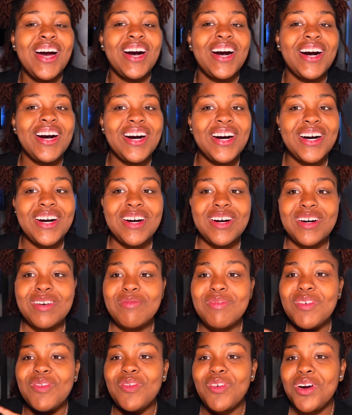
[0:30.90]
uh
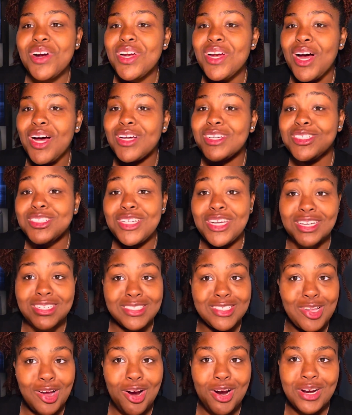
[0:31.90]
before y'all get
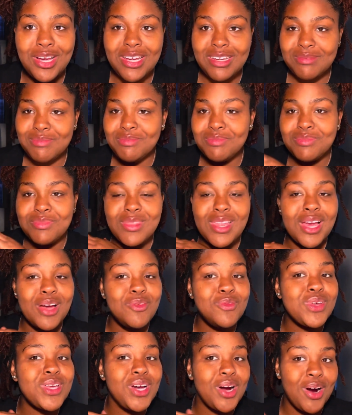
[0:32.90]
started
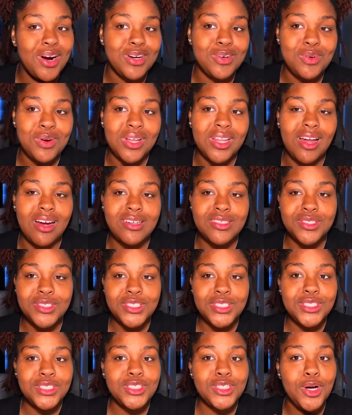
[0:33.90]
we are doing
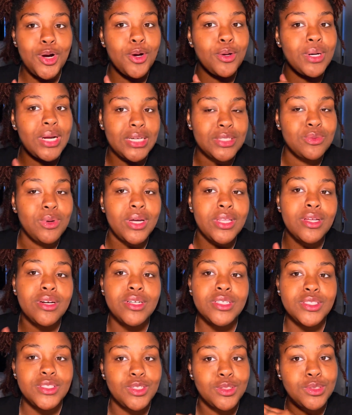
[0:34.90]
laundry so that's why
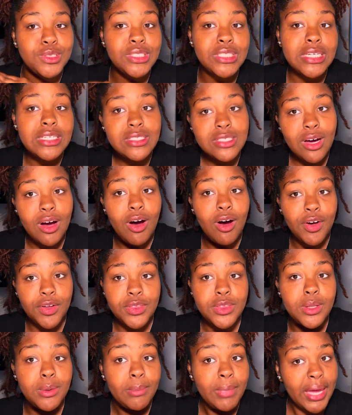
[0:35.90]
there is no sheets
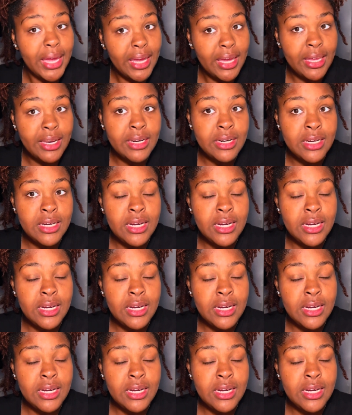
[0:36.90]
on the bed